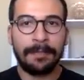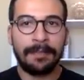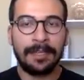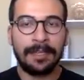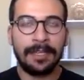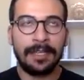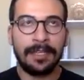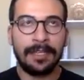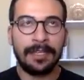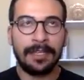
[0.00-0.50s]

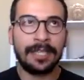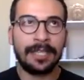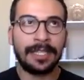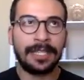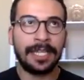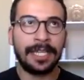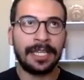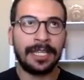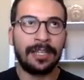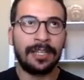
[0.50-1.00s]
it's not
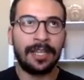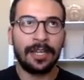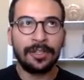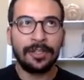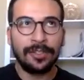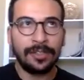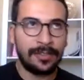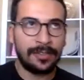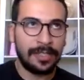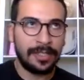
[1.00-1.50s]
like a lug
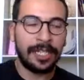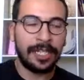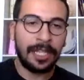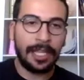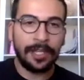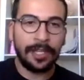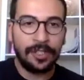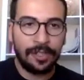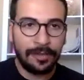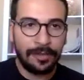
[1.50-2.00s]
it's not a
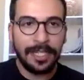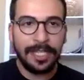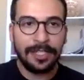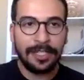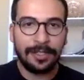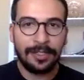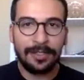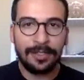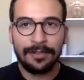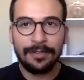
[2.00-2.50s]
luxury
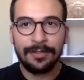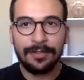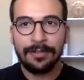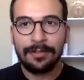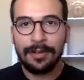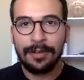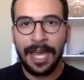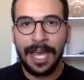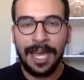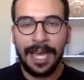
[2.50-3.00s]

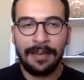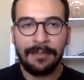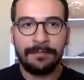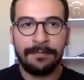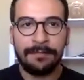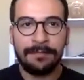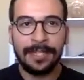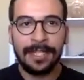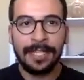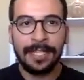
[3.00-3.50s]
to
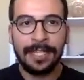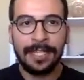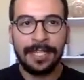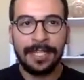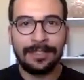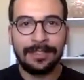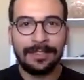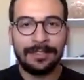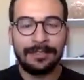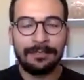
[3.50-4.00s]
have
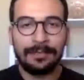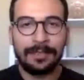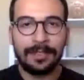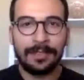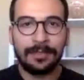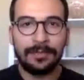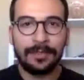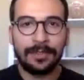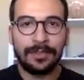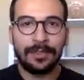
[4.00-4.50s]

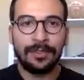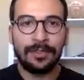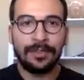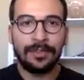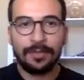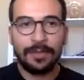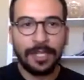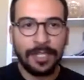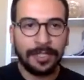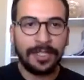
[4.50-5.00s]
to, do
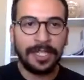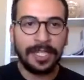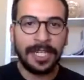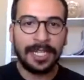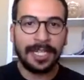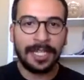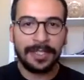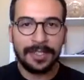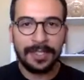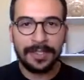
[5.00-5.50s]
spatial data
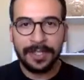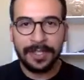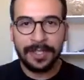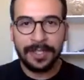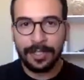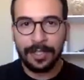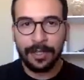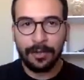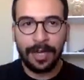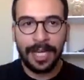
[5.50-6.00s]
analysis is
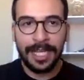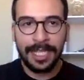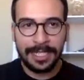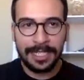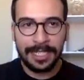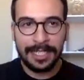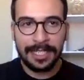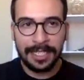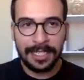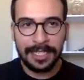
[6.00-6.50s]
actually quite
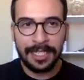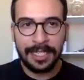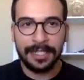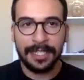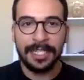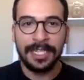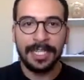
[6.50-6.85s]
necessary.